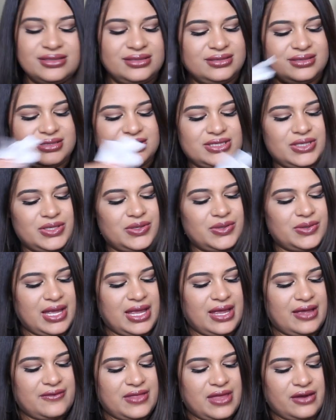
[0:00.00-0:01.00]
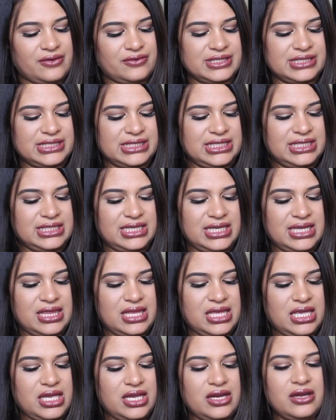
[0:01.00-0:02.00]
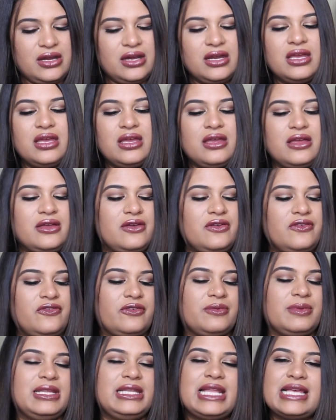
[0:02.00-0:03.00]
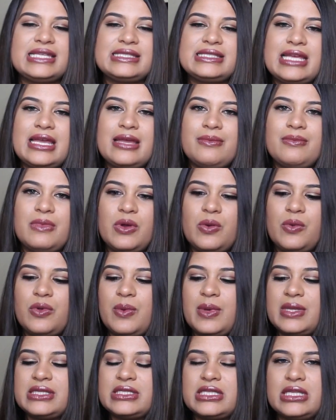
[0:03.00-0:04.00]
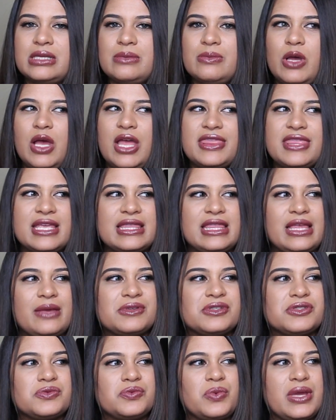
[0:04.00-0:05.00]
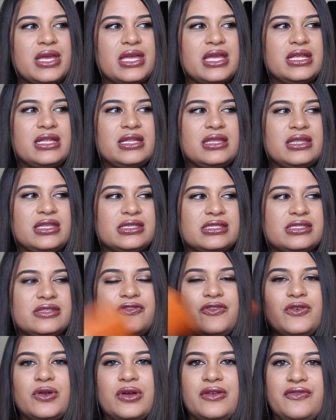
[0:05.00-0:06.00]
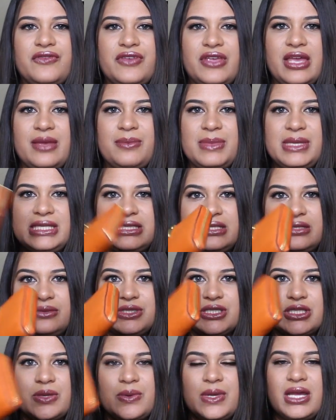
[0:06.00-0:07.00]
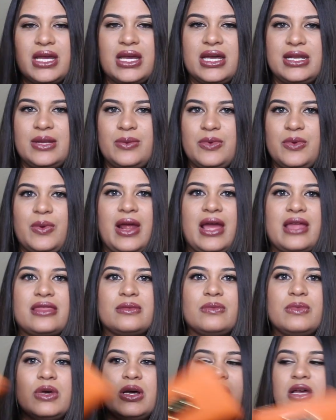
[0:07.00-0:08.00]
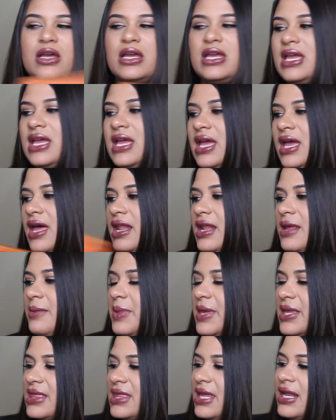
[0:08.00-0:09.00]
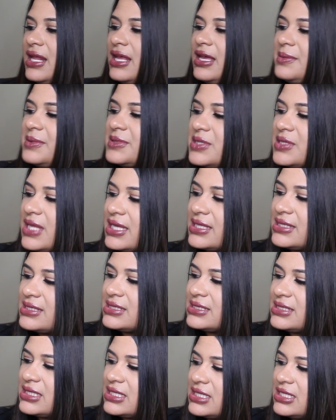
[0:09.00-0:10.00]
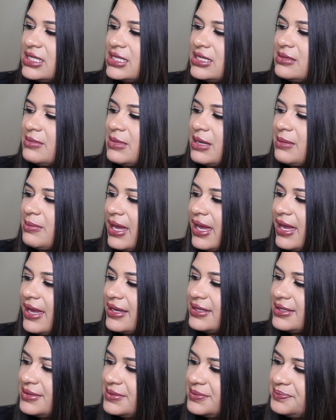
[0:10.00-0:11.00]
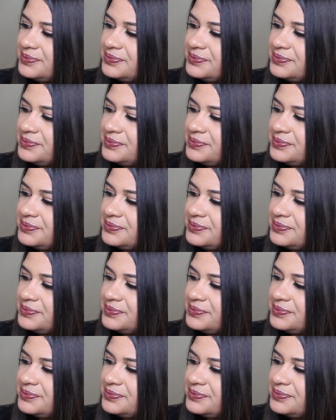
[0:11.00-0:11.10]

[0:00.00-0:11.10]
So I have that receipt in there from the last time we went to the mall. I think that was when the Sephora VIB sale was going on and we were at the mall, and I picked that up, so that's in my bag.